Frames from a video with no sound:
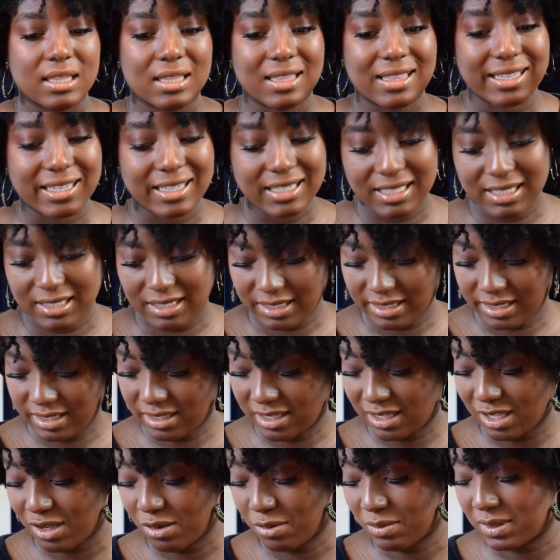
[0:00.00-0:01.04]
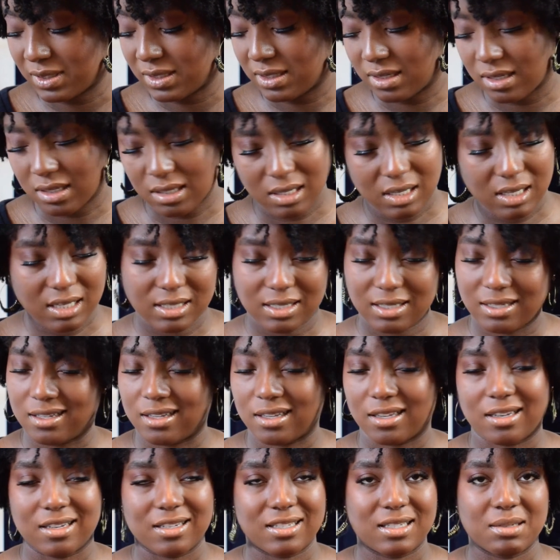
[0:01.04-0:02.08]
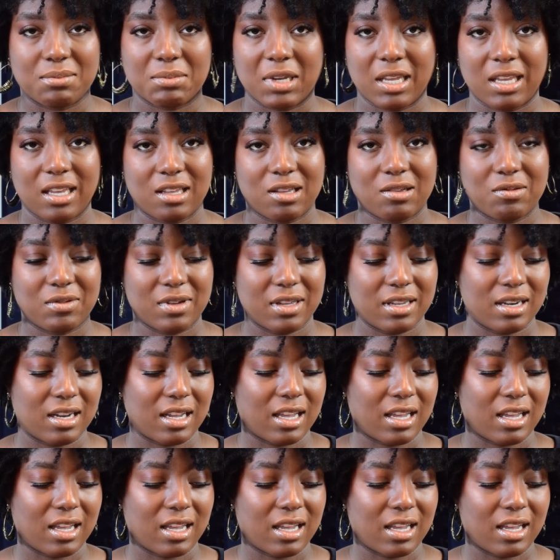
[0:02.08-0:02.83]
This, though, is not as good as the Mielle one,